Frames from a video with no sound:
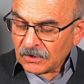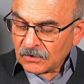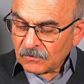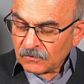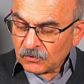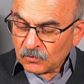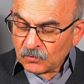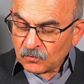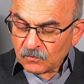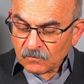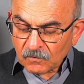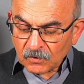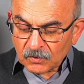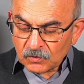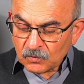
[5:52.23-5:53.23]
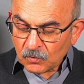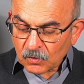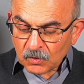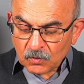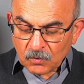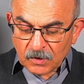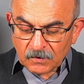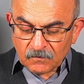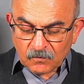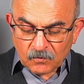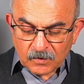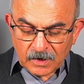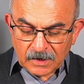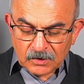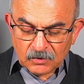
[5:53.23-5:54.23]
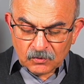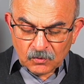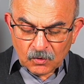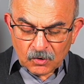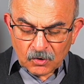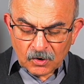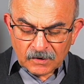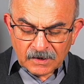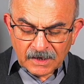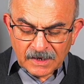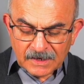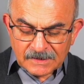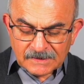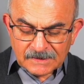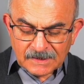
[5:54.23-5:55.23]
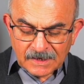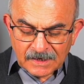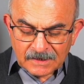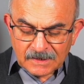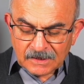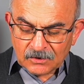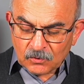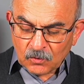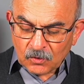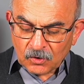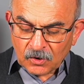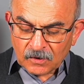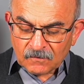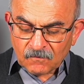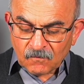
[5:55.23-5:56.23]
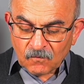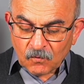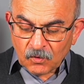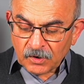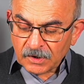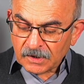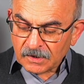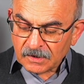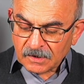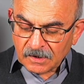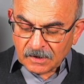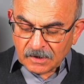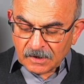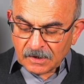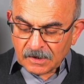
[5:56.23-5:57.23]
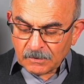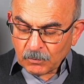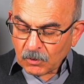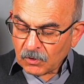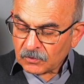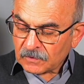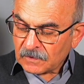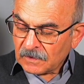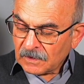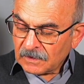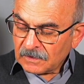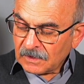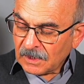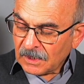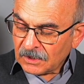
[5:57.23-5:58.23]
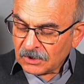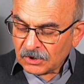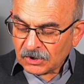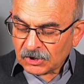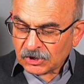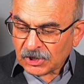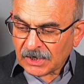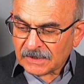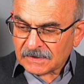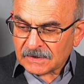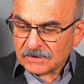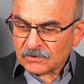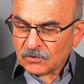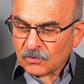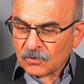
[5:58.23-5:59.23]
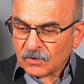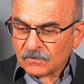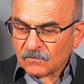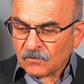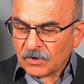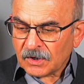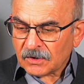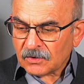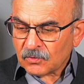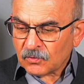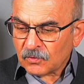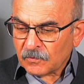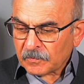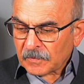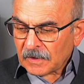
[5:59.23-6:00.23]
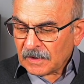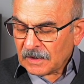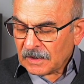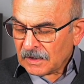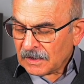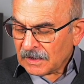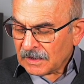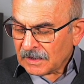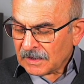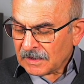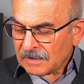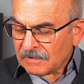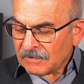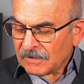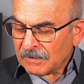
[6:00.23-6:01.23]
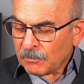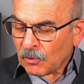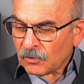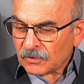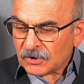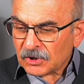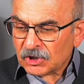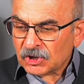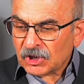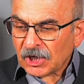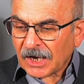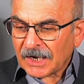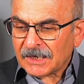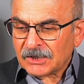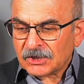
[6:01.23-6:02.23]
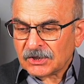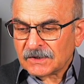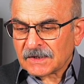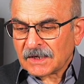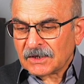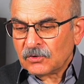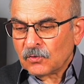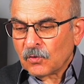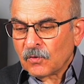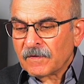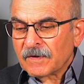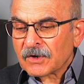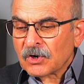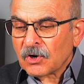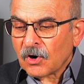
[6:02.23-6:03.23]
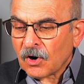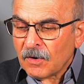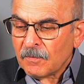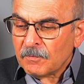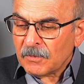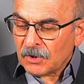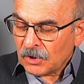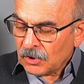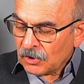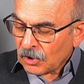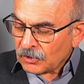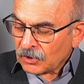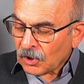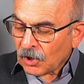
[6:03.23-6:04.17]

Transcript: you are going for, and you are not hesitating. You are not worrying about taking the chances. You are not worrying about the challenges, and you overcome the